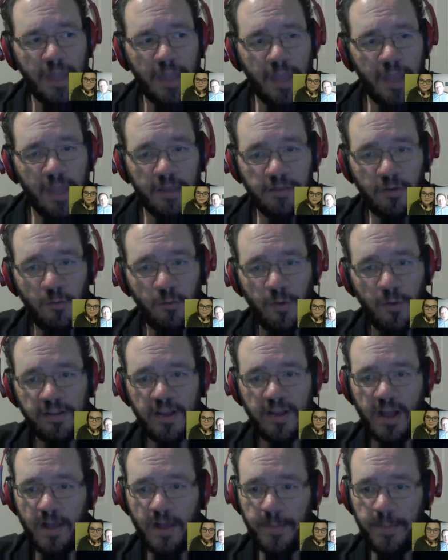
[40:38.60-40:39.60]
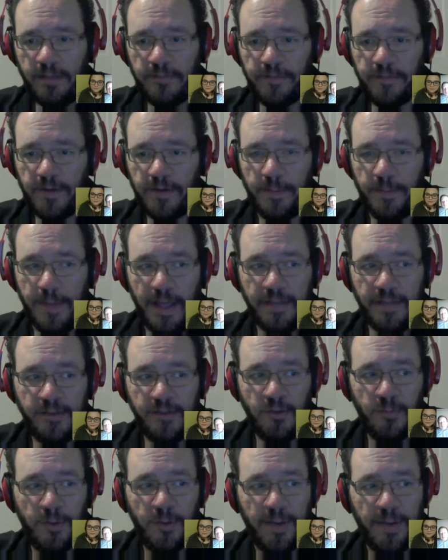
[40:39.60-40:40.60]
So one comment from
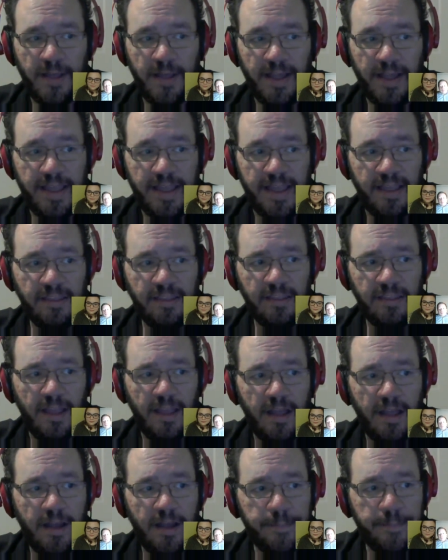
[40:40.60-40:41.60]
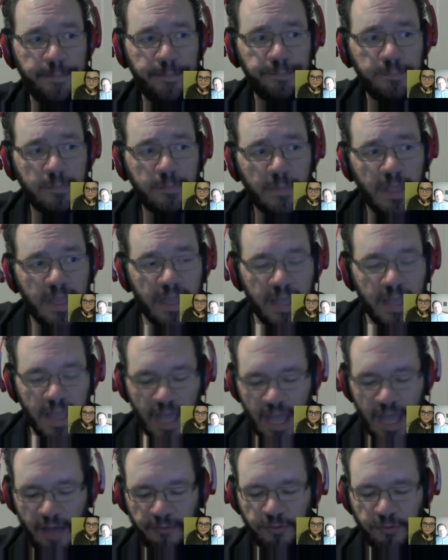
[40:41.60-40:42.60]
Anupama again.
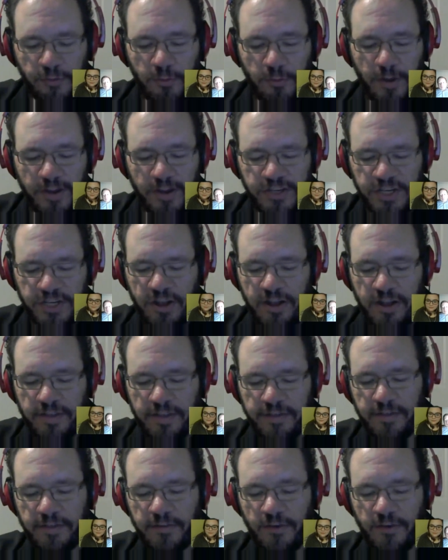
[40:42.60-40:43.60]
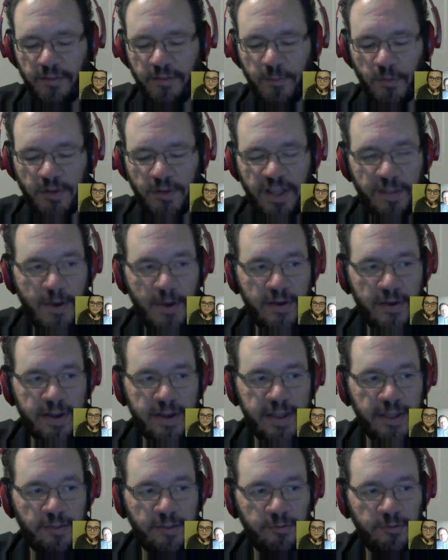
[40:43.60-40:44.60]
After watching Austin's Good Morning
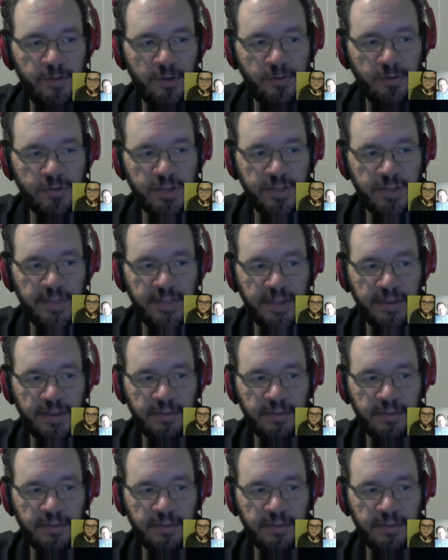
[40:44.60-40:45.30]
America interview, she thinks